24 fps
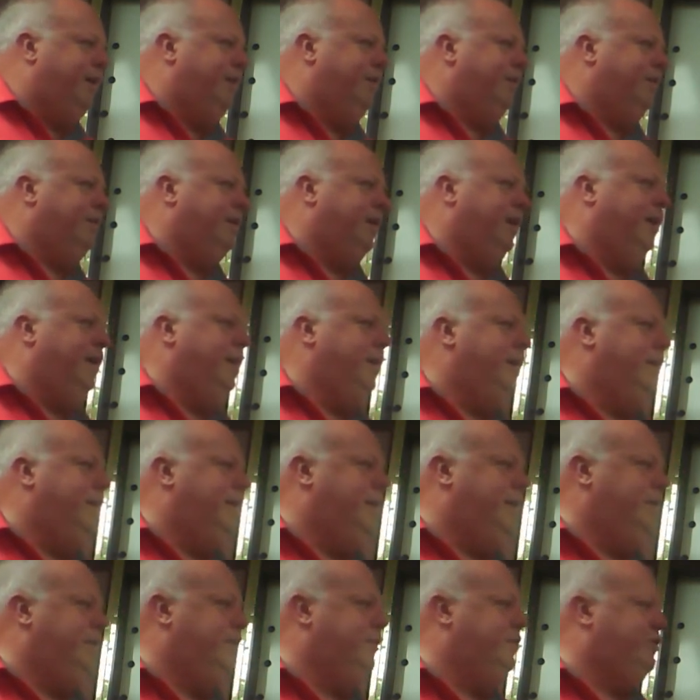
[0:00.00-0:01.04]
Okay,
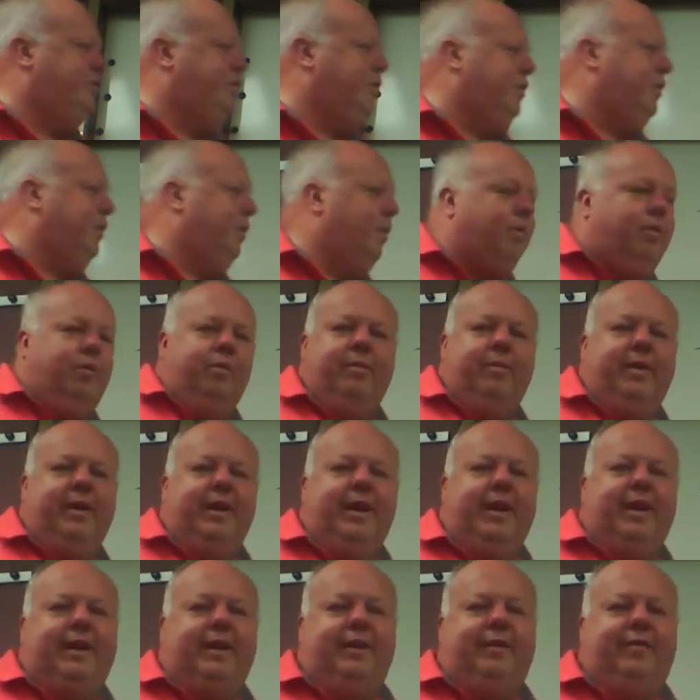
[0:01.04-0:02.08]
and you sure don't want to be
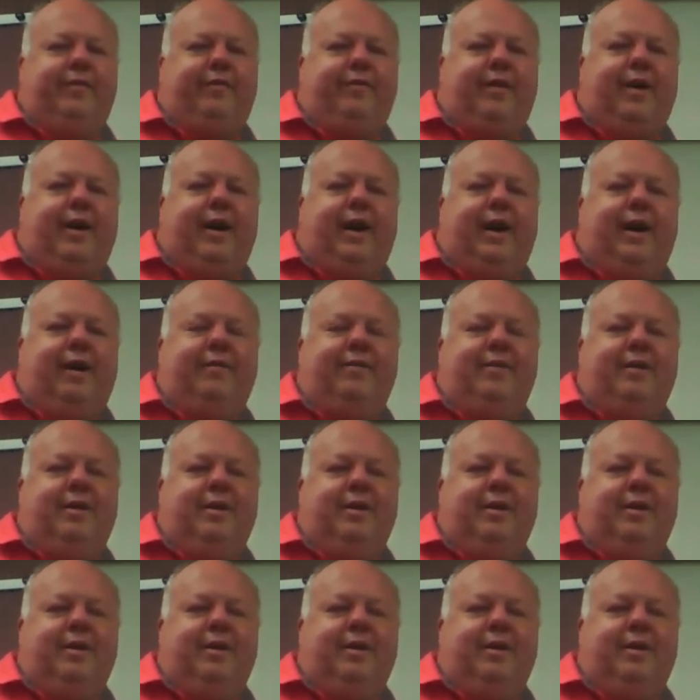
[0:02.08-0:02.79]
-5,